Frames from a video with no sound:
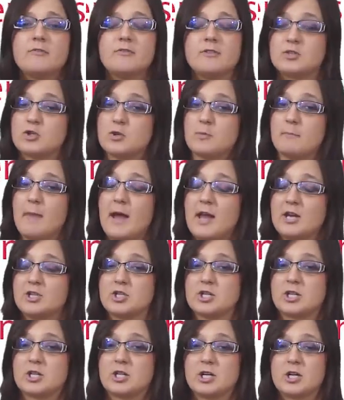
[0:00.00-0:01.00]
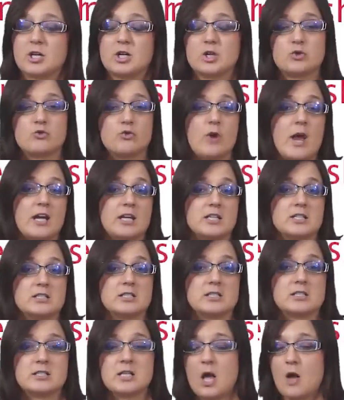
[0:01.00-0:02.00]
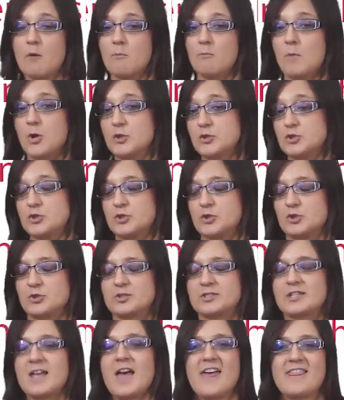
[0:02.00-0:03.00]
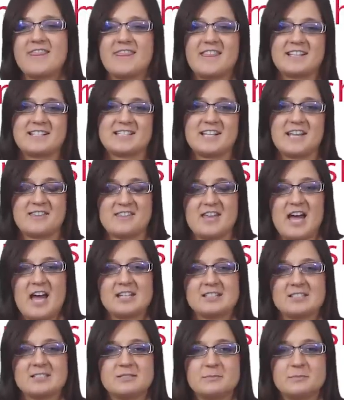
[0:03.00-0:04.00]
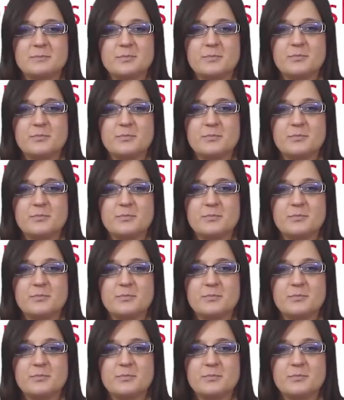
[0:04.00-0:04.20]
feature magic, dragons, monsters, and things like that.